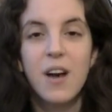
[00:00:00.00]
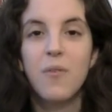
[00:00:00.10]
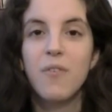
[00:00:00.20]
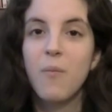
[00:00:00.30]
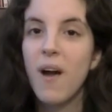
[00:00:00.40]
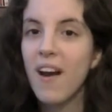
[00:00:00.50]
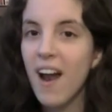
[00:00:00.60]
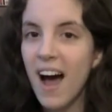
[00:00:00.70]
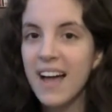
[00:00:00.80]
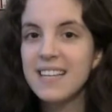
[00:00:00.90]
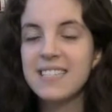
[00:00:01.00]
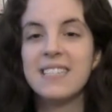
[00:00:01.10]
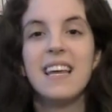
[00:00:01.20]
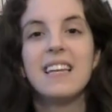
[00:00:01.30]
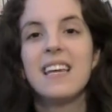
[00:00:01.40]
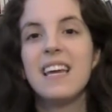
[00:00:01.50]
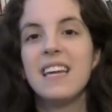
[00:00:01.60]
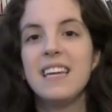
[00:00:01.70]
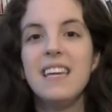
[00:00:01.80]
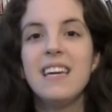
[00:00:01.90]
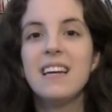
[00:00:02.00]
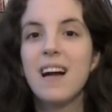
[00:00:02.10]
From where I sit, he